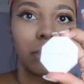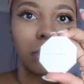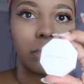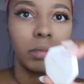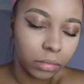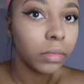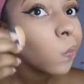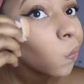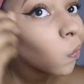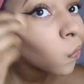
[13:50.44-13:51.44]
And then
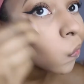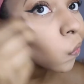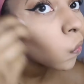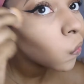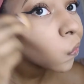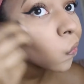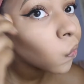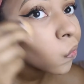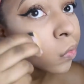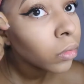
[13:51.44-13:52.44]
lastly, I will
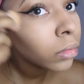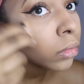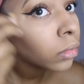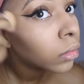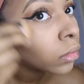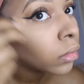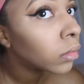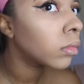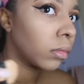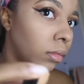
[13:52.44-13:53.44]
use the Fenty
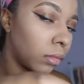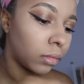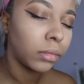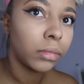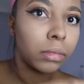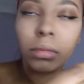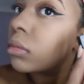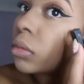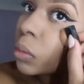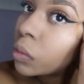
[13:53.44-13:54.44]
highlighter, so it's
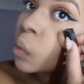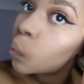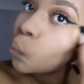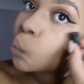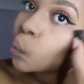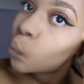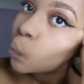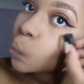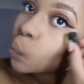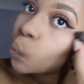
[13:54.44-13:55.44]
Hustla Baby.
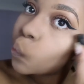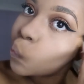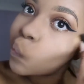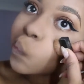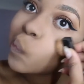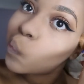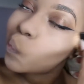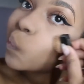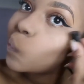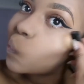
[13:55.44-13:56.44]

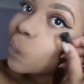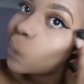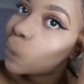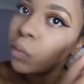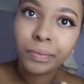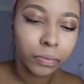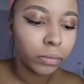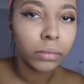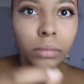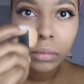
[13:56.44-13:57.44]
One of the best
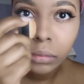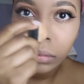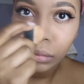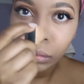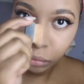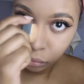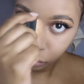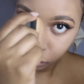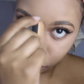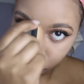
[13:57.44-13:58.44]
highlighters I've used, and
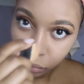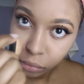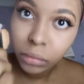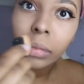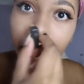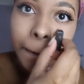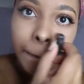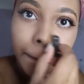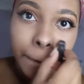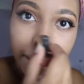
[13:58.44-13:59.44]
because I
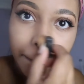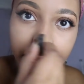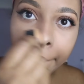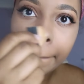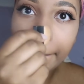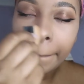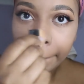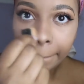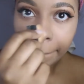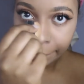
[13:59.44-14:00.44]
find it hard for
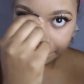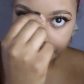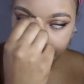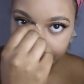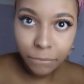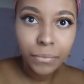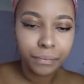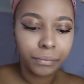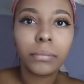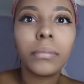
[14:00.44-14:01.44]
highlighters to show off my
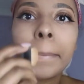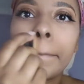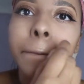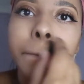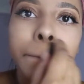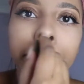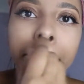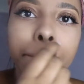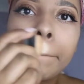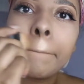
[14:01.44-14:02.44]
skin, so I think
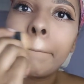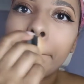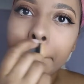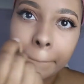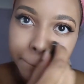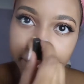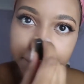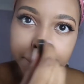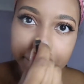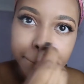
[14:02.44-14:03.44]
it's a great
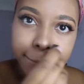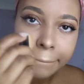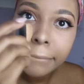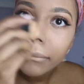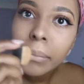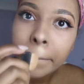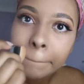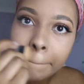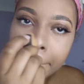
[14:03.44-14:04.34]
tone, great gold